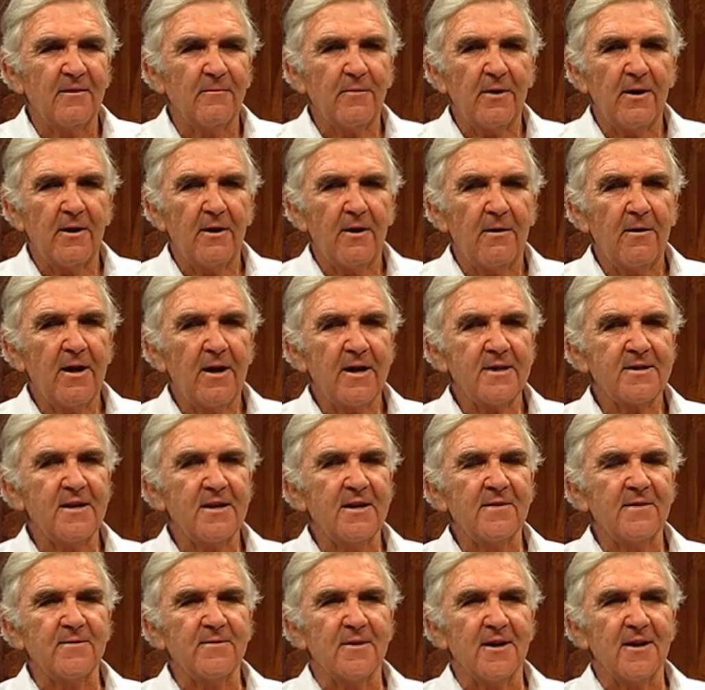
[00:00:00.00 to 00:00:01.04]
Well, I actually
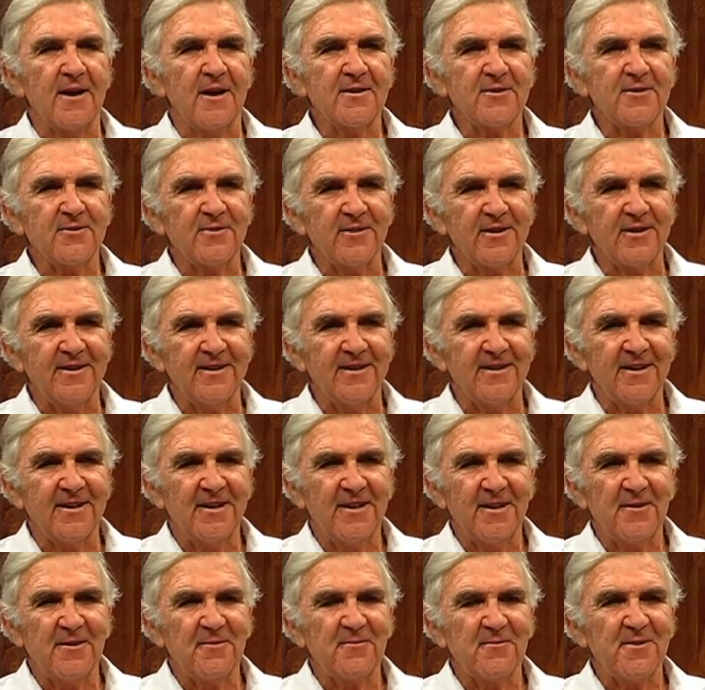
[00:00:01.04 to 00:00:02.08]
lived in luxury
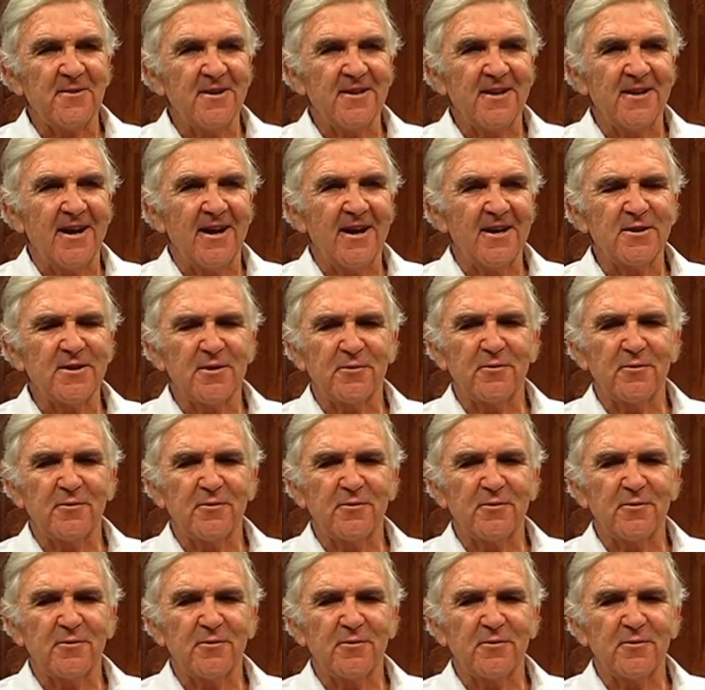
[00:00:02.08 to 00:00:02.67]
in our house.